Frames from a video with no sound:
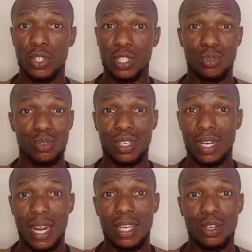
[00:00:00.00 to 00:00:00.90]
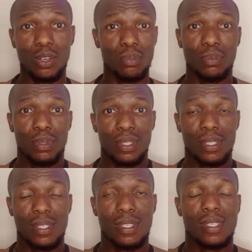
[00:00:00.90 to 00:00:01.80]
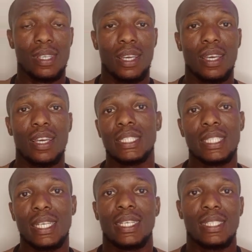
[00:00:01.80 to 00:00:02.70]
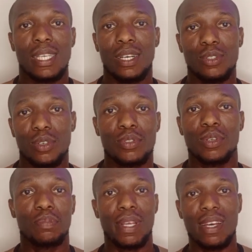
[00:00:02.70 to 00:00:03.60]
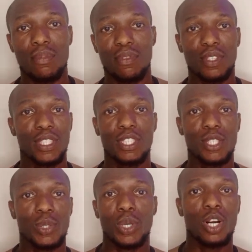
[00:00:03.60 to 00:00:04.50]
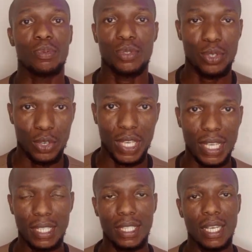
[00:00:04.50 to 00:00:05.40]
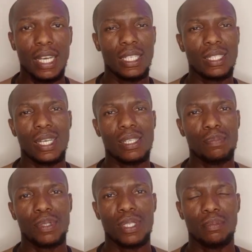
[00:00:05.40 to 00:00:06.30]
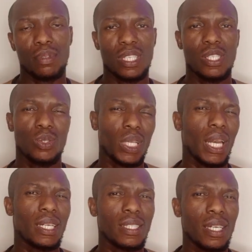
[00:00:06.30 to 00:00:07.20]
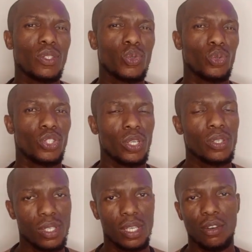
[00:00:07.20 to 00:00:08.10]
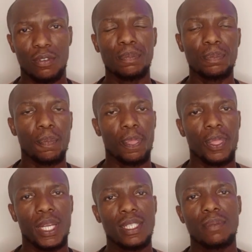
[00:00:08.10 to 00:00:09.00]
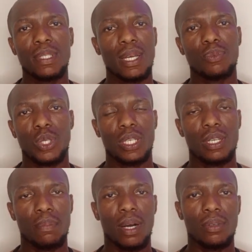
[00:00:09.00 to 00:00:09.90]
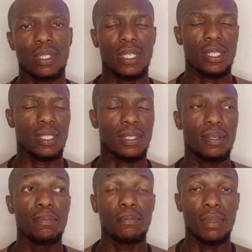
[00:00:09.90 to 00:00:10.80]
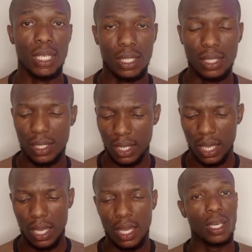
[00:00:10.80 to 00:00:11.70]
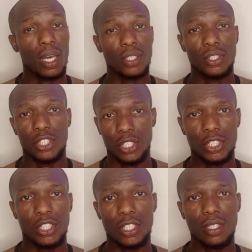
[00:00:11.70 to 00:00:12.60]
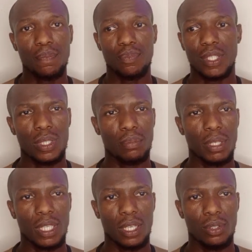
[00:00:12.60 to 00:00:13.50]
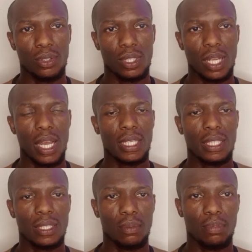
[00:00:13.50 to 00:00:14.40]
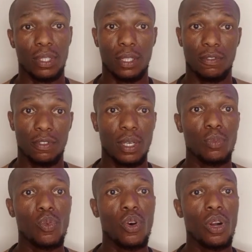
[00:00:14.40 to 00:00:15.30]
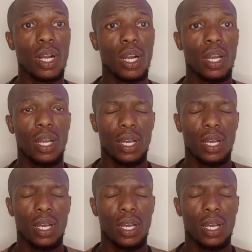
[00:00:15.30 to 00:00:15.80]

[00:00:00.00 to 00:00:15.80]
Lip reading: you don't need to cry or maybe stay days out of supply before the disco comes to your aid. These are simple things you can attend to yourself. Now this meter I'm talking about is Mingx, Kigg. That's what the meter looks like. This is the body framework.